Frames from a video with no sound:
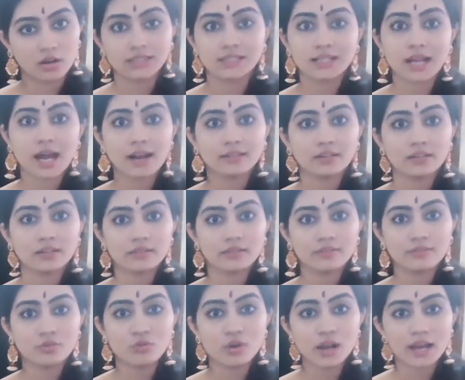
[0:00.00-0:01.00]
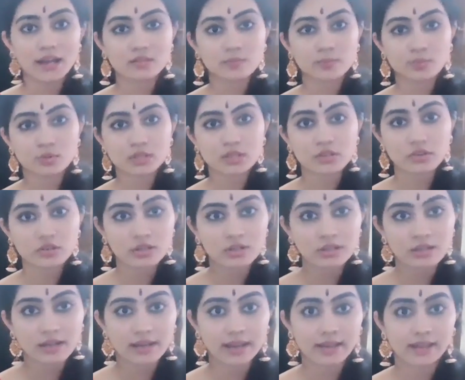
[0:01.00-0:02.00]
the Natadavu has a
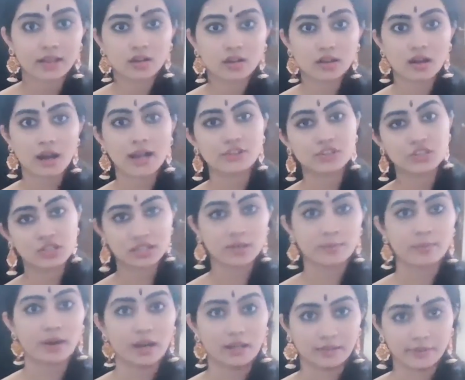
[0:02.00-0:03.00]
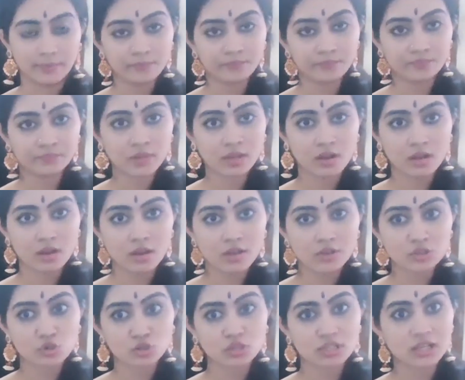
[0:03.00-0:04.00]
position like Anchita Padam.
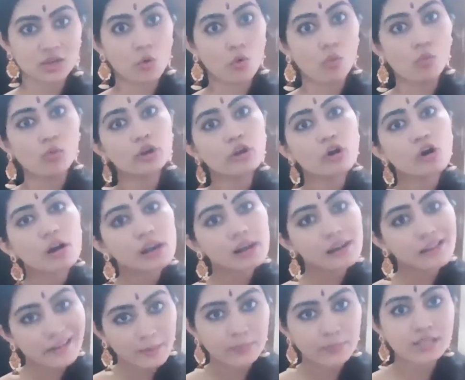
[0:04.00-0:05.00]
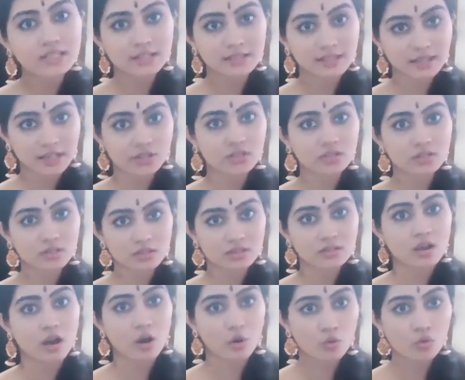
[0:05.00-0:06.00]
So the overall representation
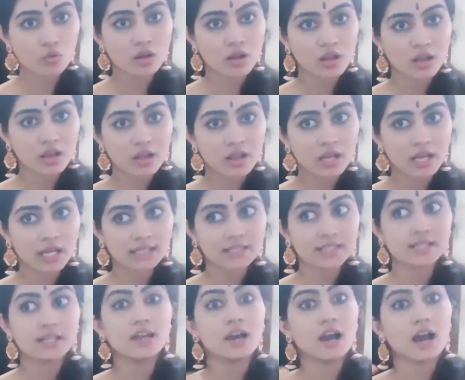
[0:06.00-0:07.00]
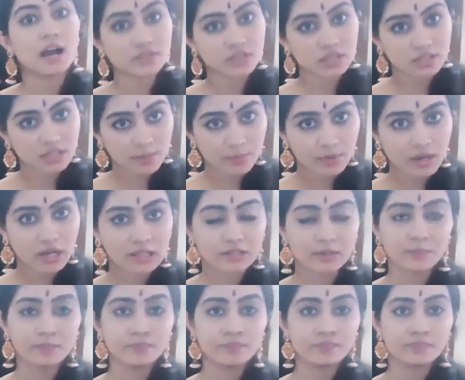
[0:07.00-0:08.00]
is how the Anchita
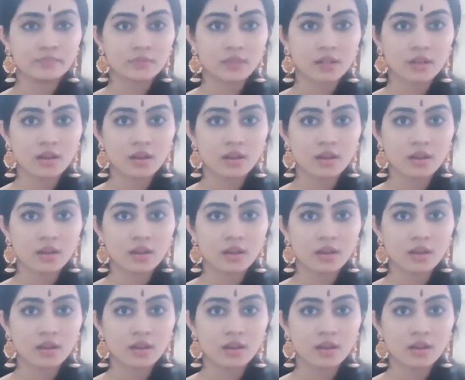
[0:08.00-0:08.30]
Padam